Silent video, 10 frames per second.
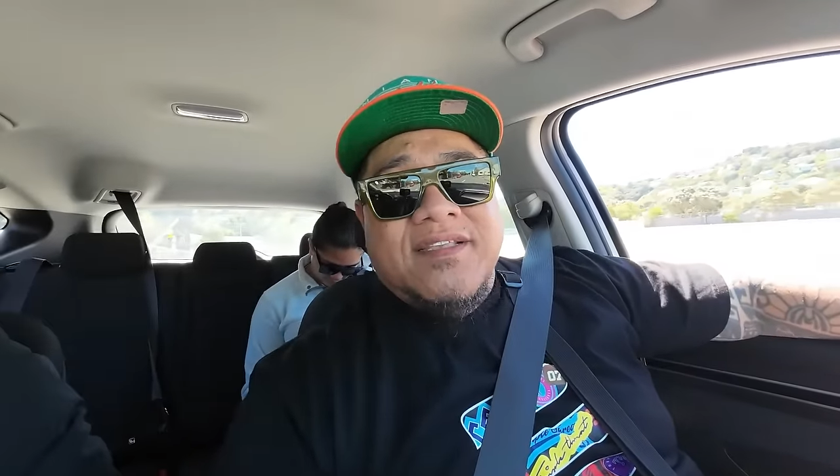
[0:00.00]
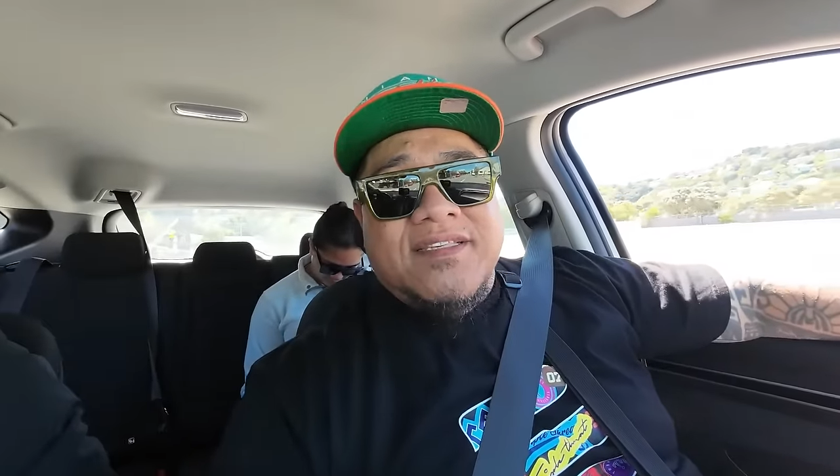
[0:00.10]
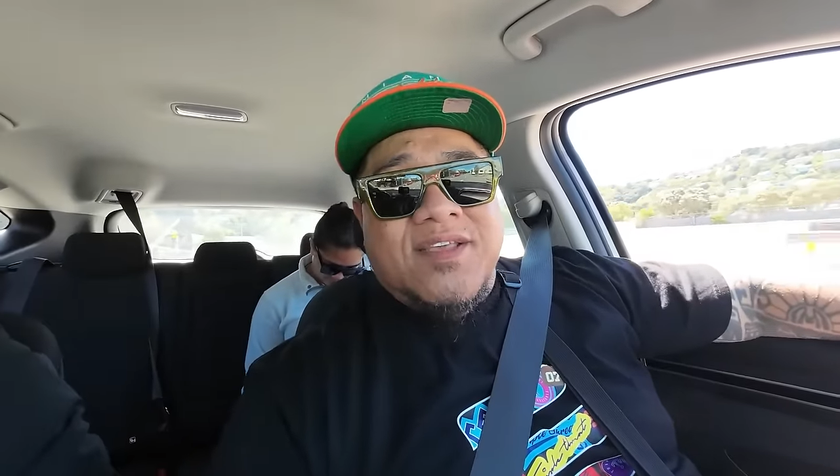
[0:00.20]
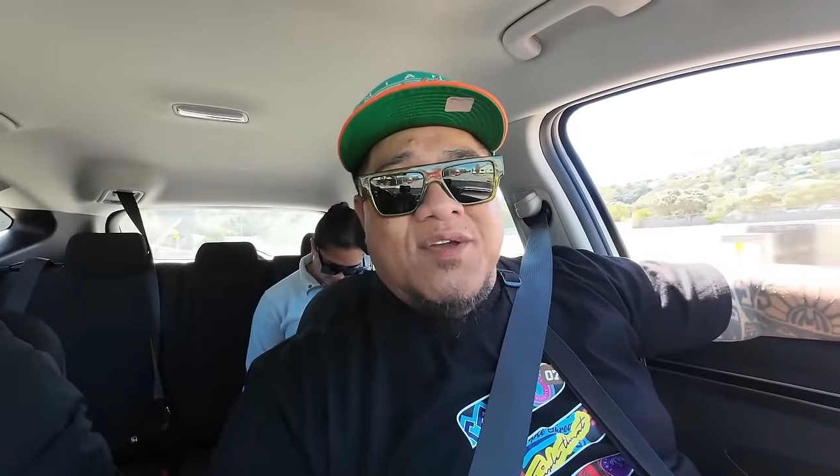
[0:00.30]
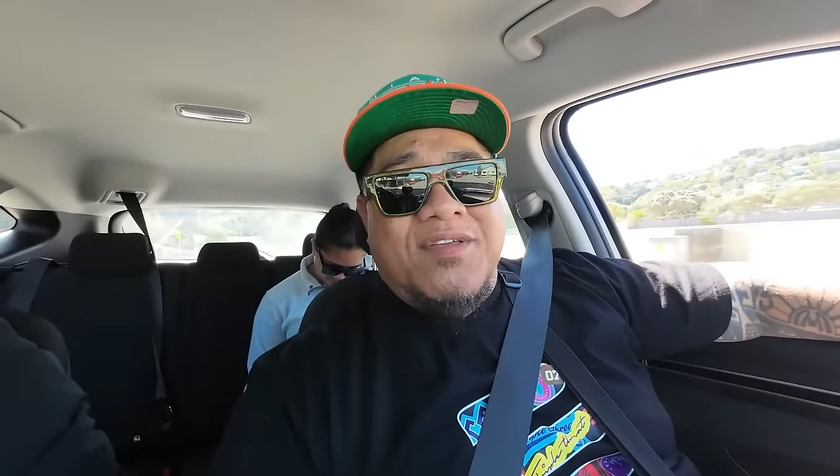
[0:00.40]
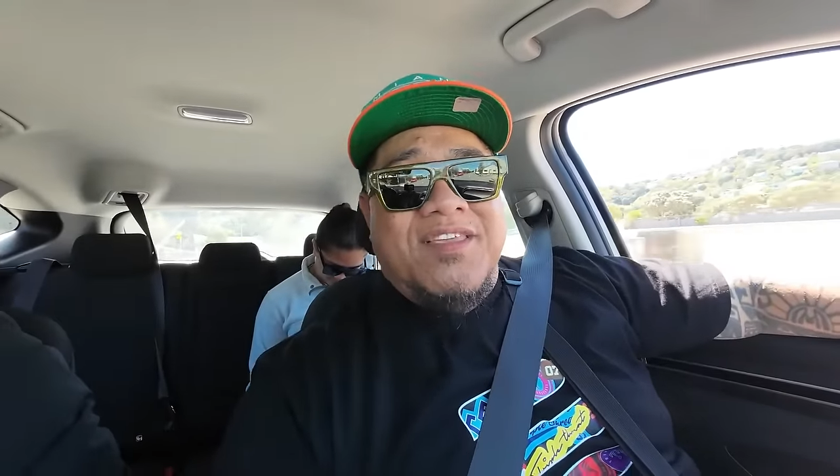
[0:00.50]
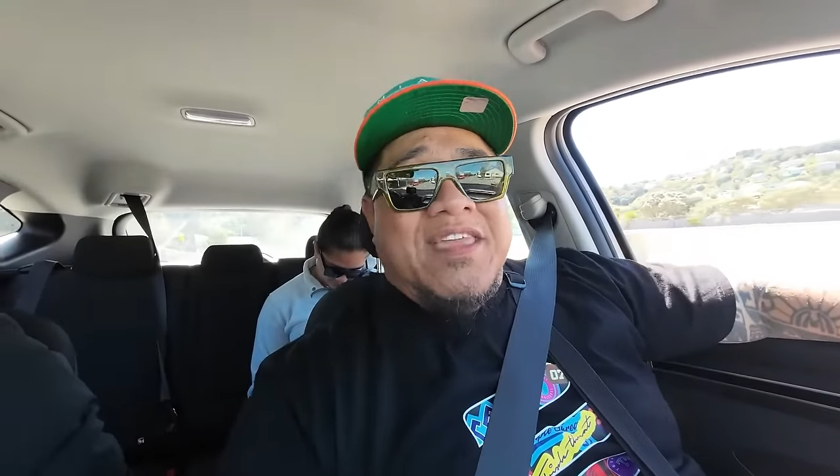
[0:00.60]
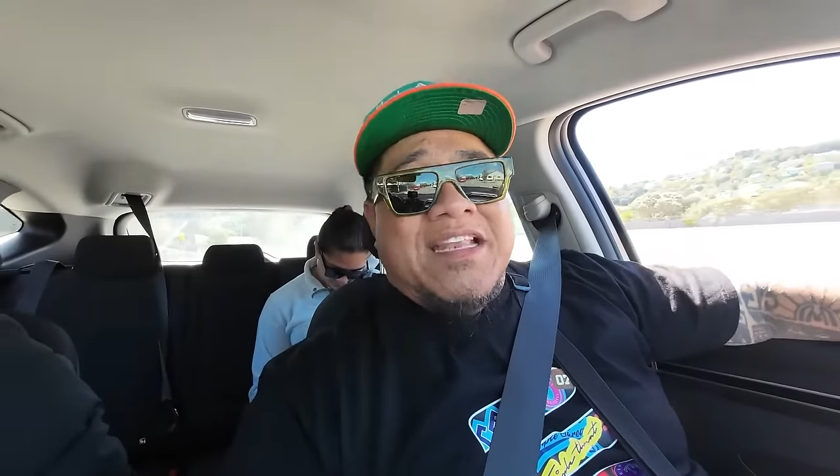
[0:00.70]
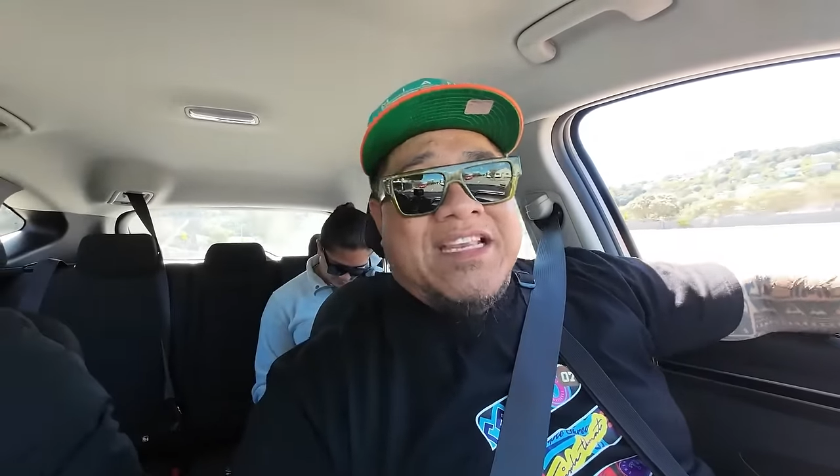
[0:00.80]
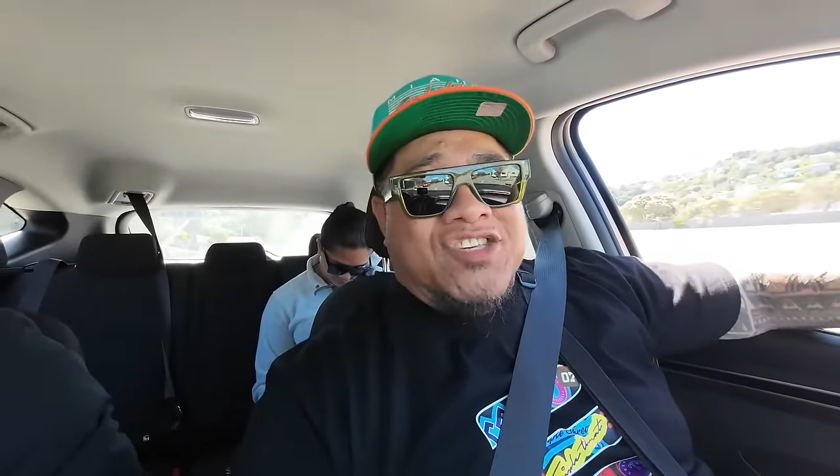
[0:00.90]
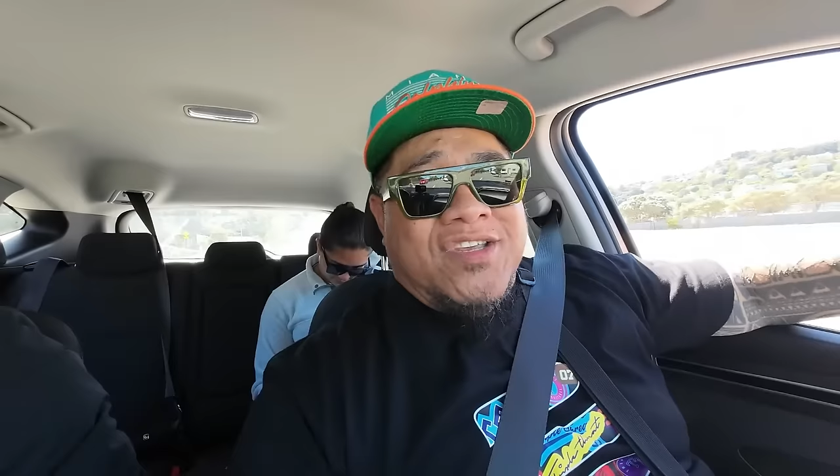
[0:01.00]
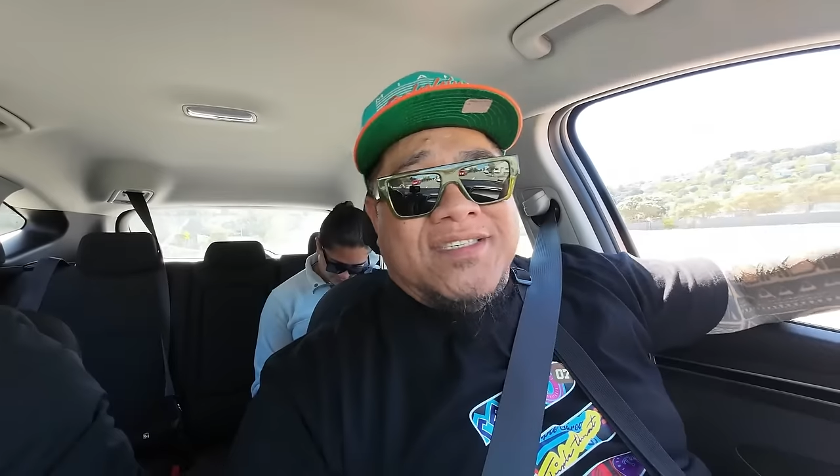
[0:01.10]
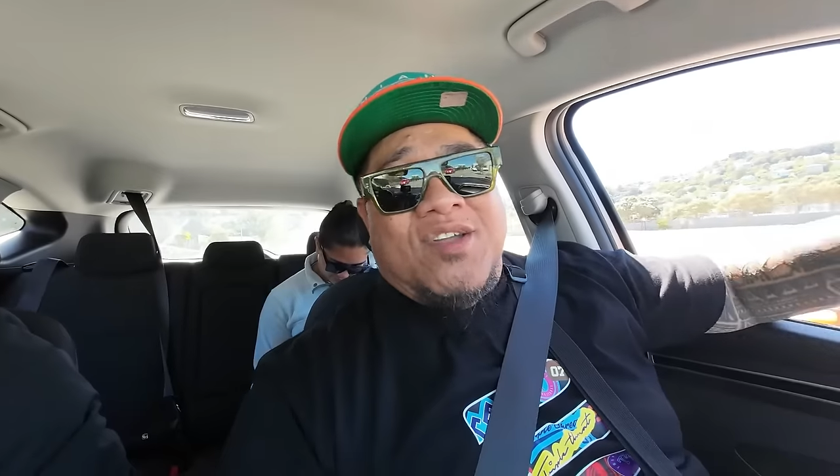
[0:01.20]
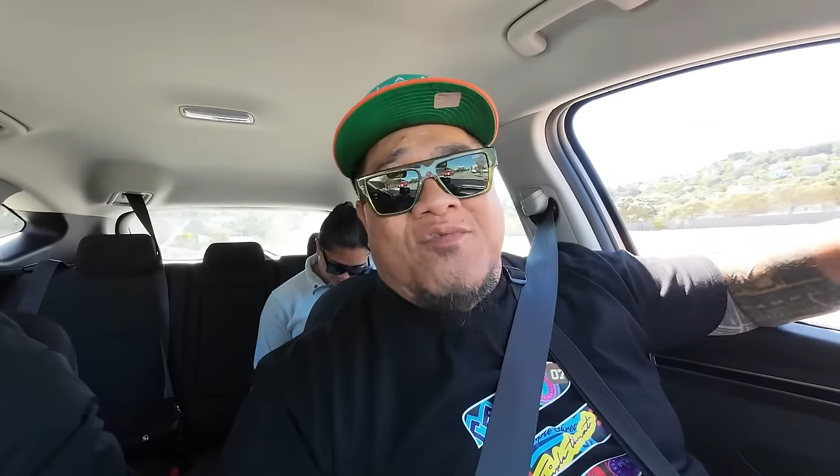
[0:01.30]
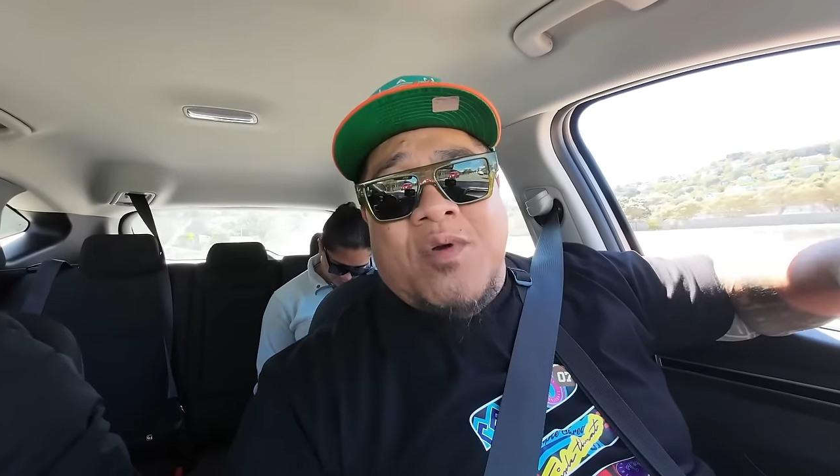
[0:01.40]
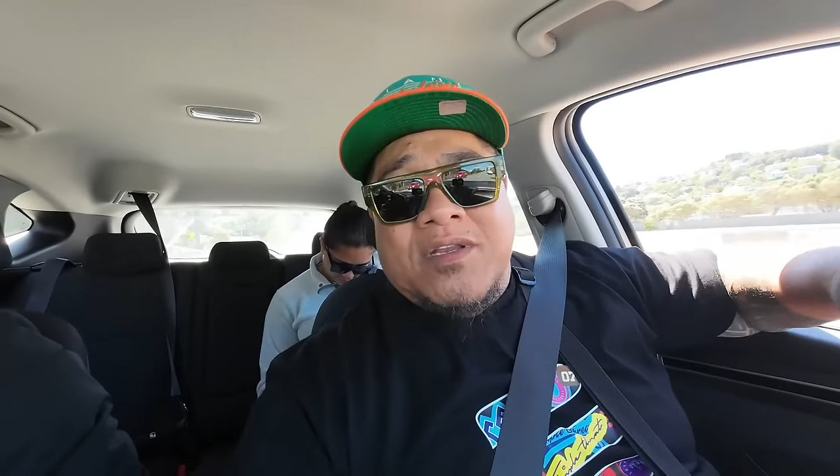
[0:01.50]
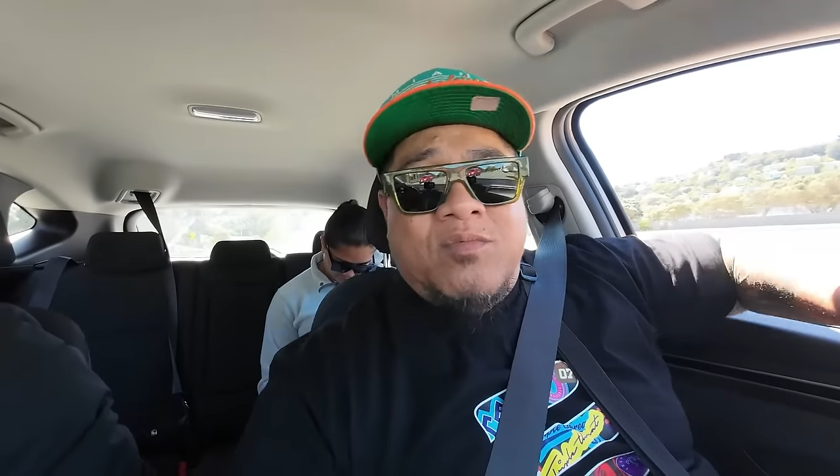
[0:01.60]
So he get the gist of what,